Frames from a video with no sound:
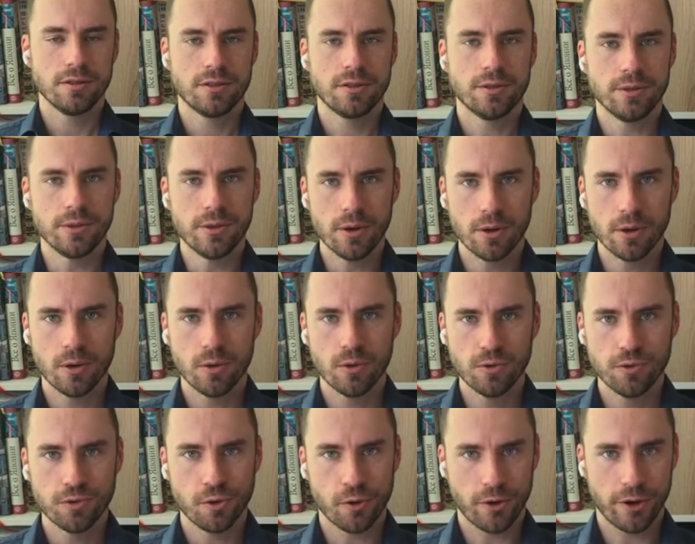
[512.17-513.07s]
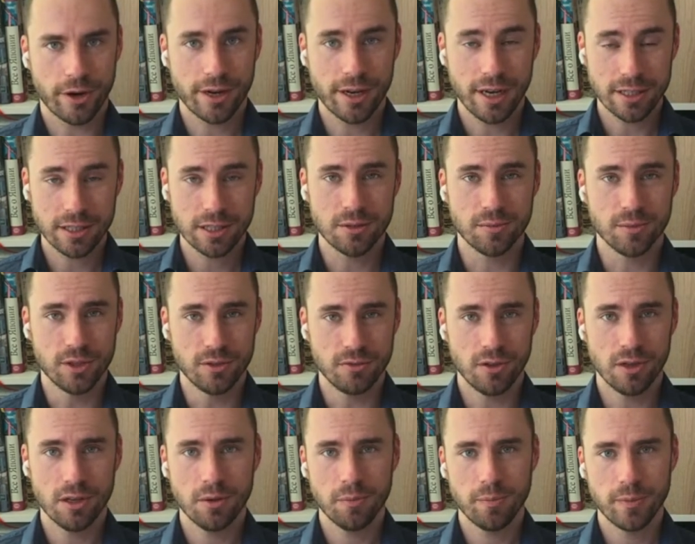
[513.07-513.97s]
To go for custom
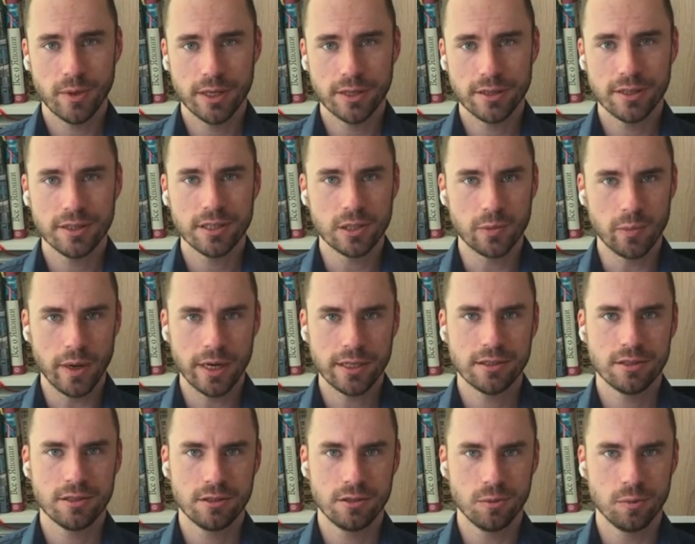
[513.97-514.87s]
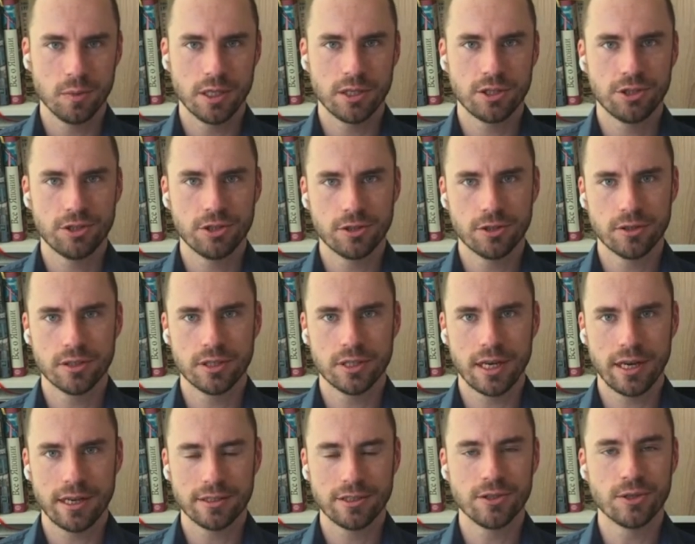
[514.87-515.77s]
development, it's better to make sure
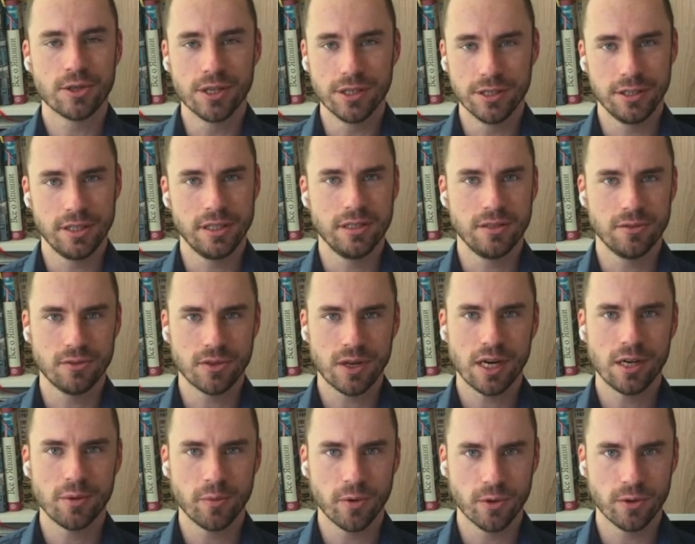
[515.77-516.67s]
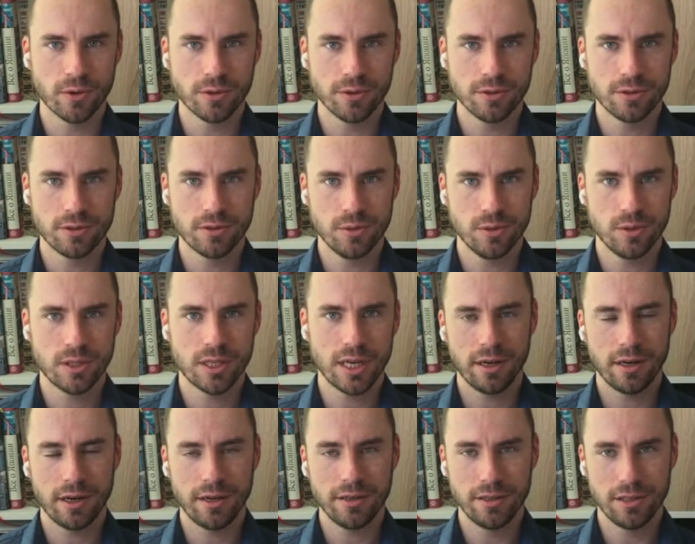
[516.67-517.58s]
that your idea is viable, to
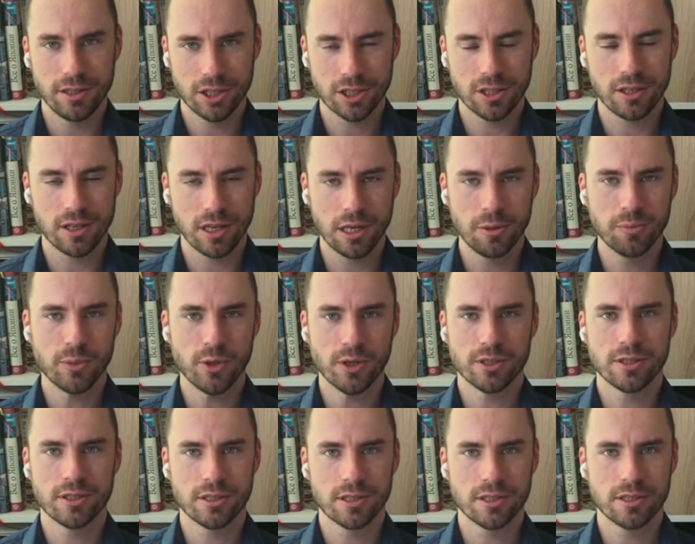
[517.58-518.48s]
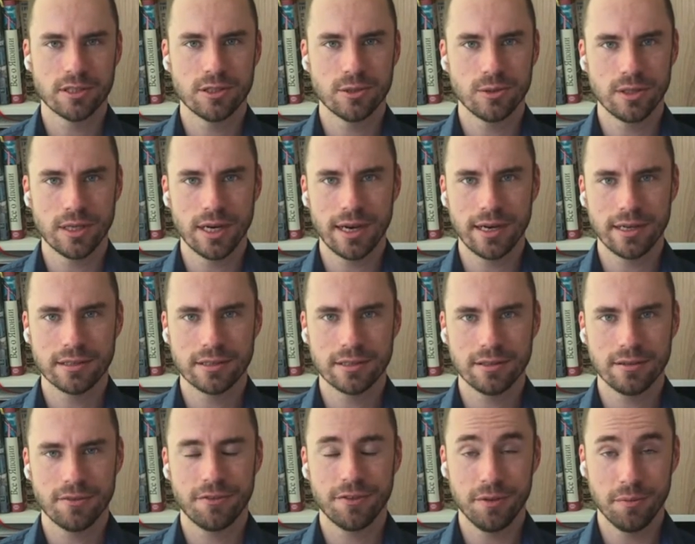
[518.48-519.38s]
test initial hypotheses, to get
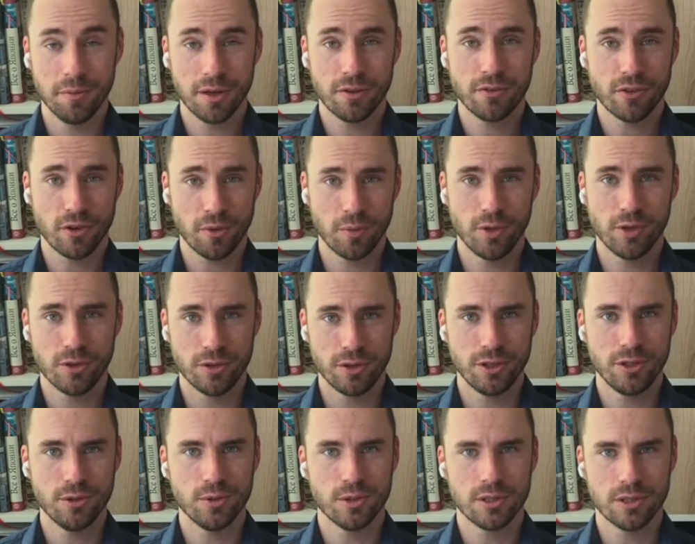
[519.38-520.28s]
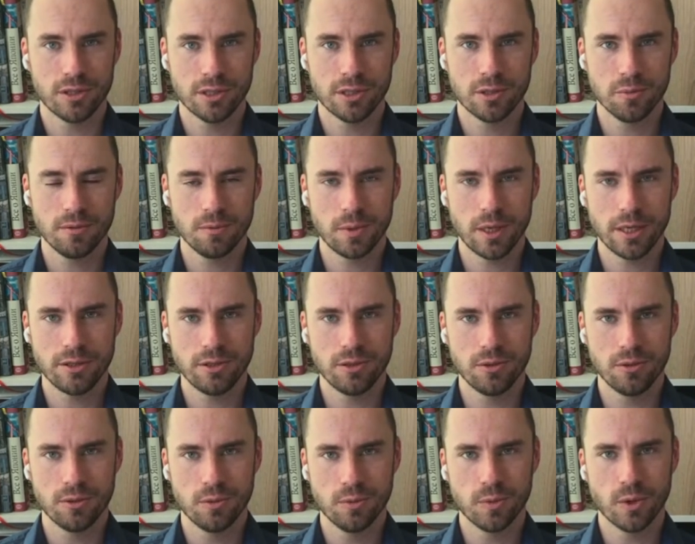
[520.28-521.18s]
feedback from your users. When
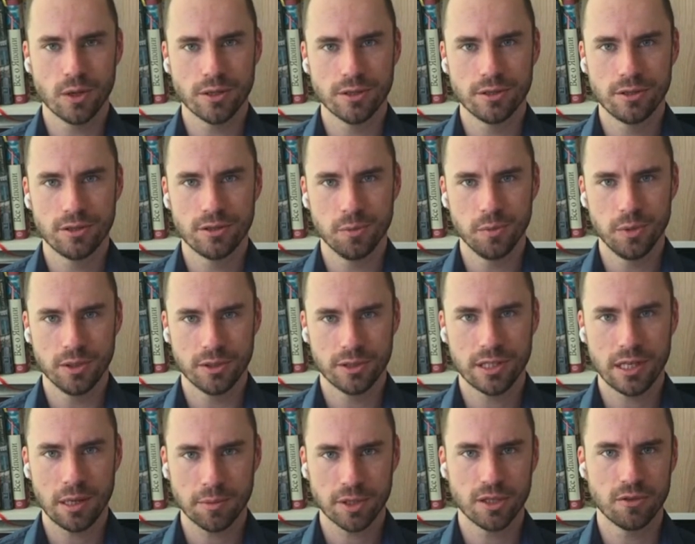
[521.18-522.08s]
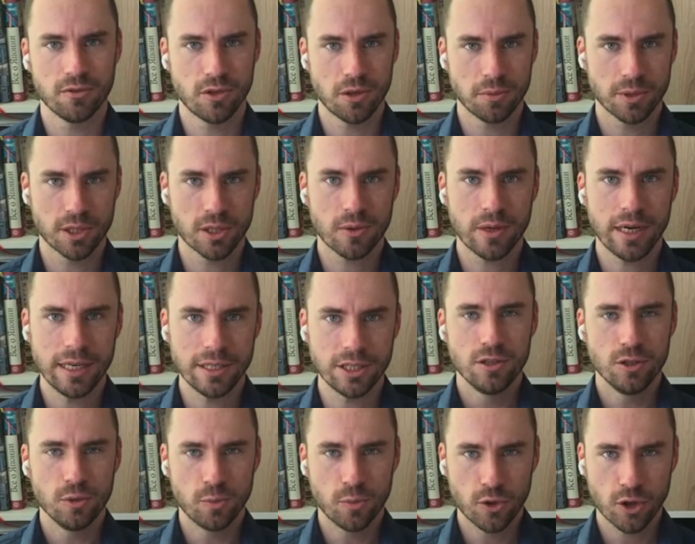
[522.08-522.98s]
you want to build something from
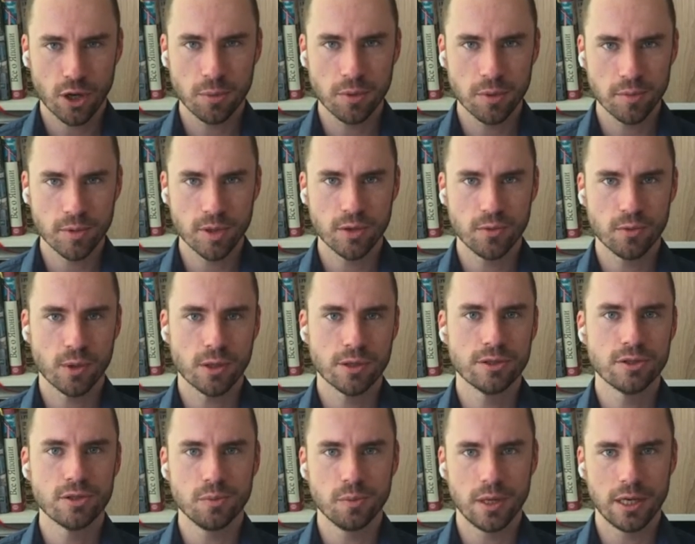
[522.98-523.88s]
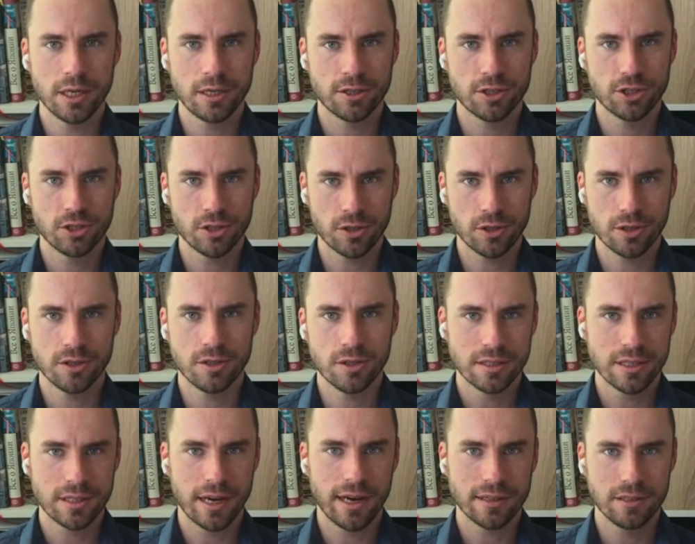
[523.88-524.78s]
scratch, you probably want to make sure
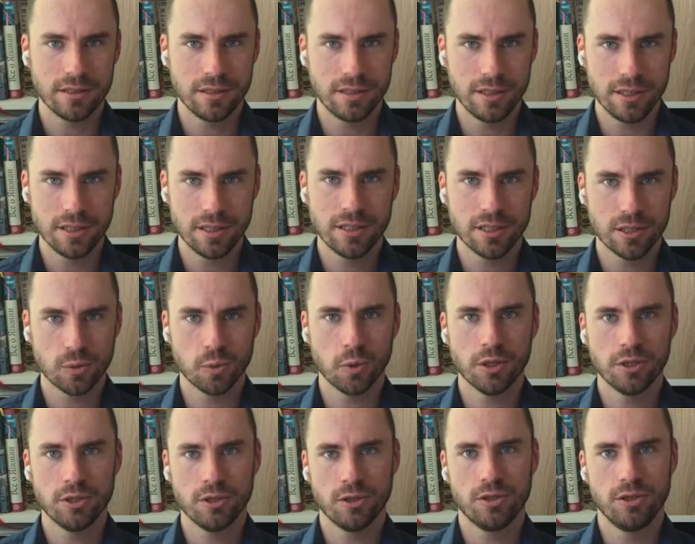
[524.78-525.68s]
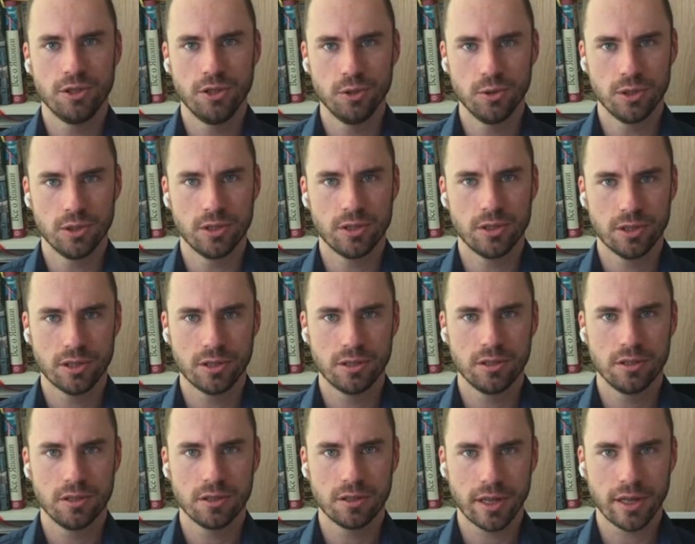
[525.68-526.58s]
that this is what your users
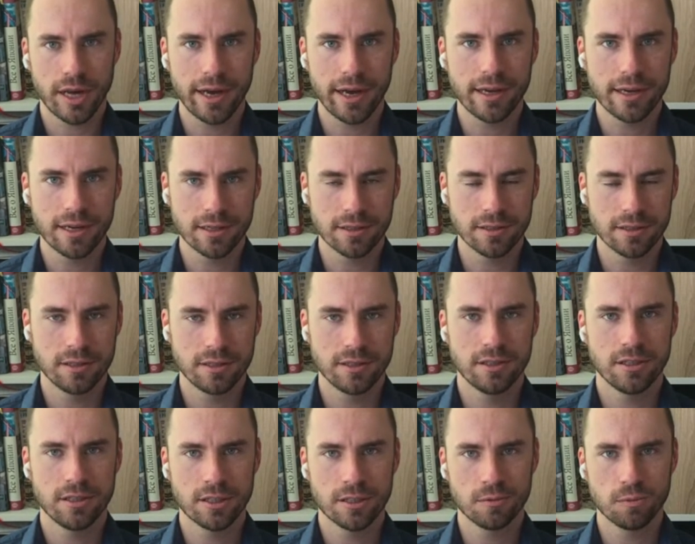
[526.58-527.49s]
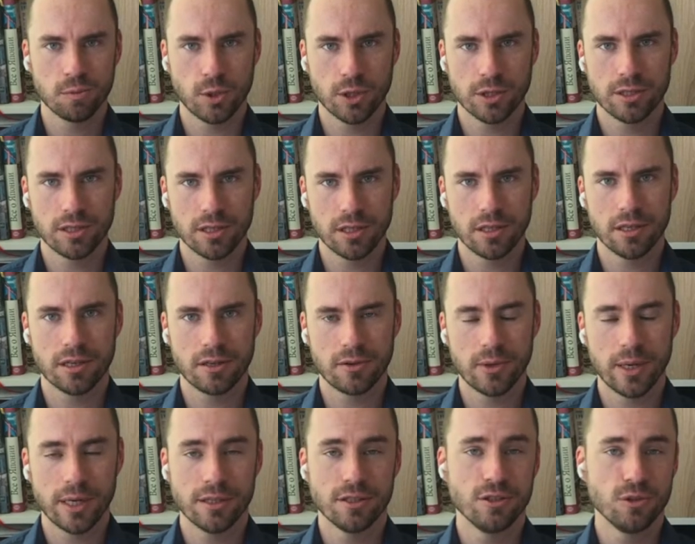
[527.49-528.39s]
like and this is what they are
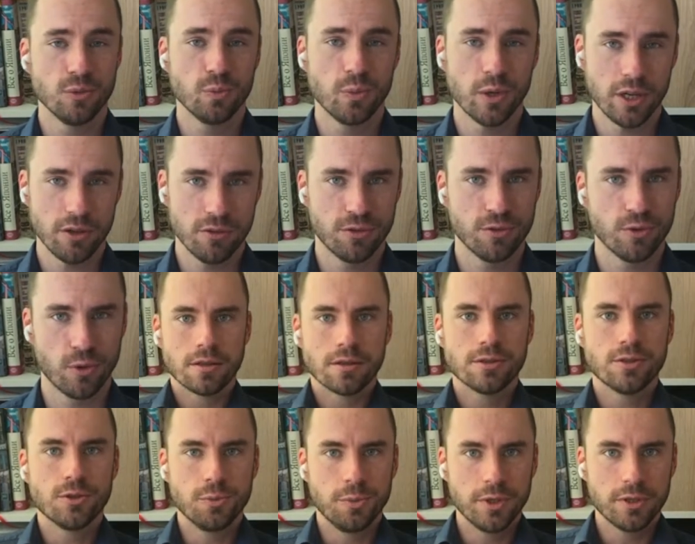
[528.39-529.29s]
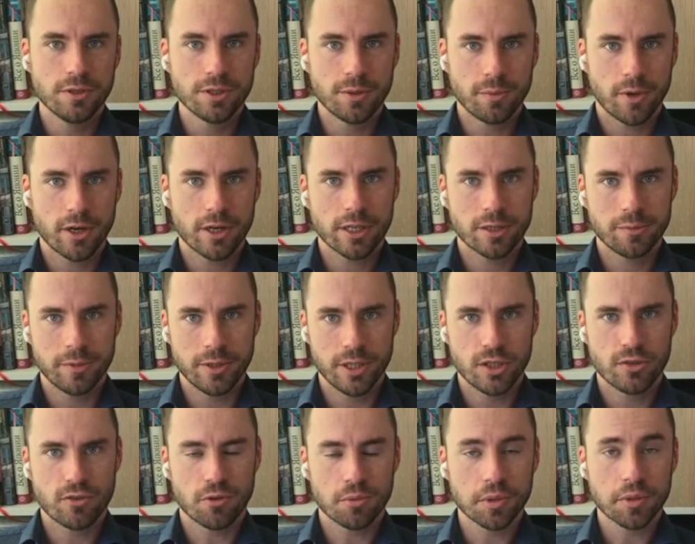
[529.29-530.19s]
ready to pay for. To build a
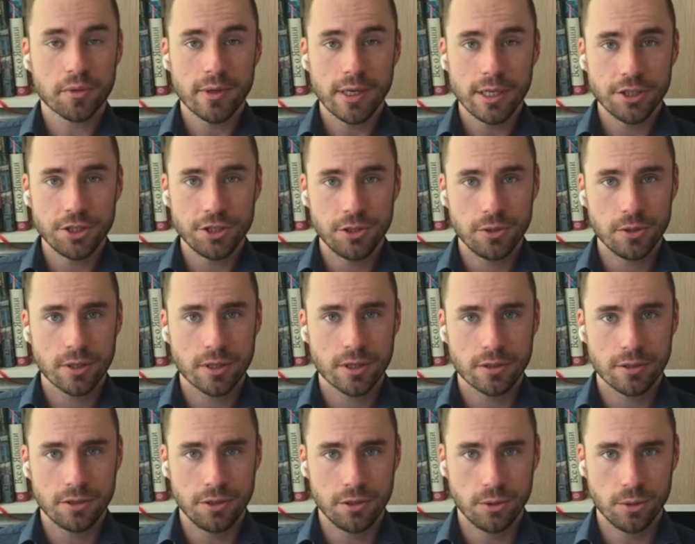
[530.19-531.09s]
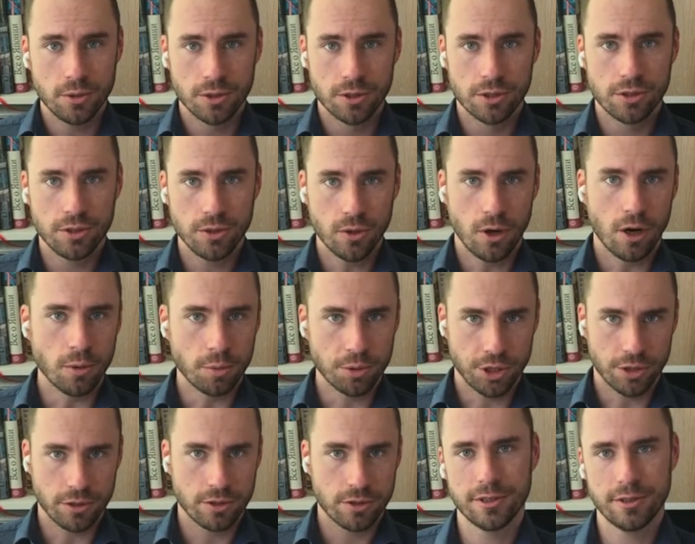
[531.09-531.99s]
marketplace from scratch, you can use two
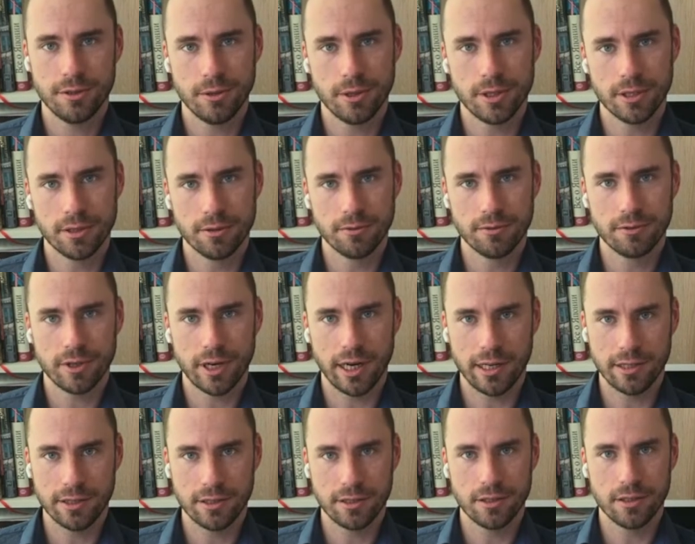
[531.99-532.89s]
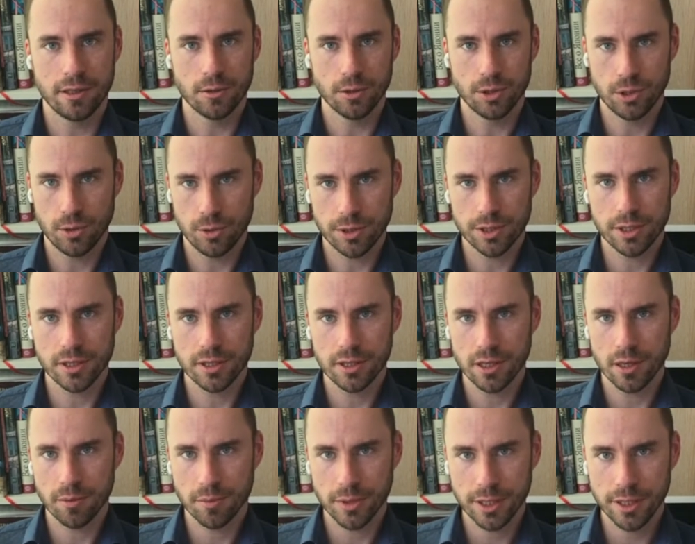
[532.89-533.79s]
options. You can find an outsourcing
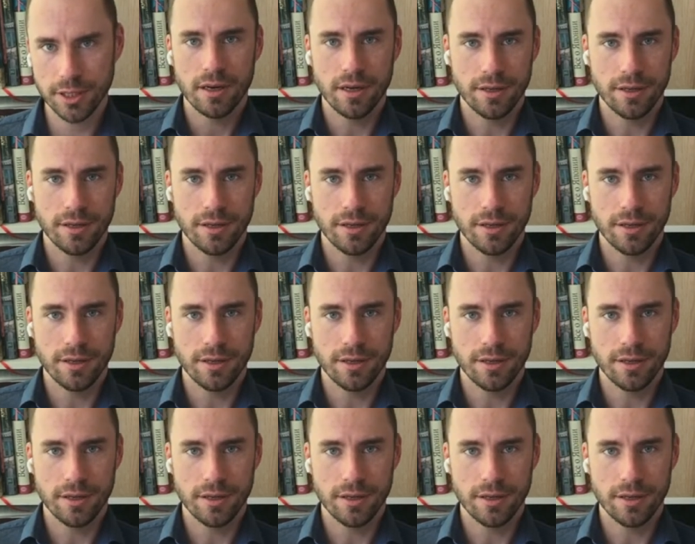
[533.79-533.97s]
company.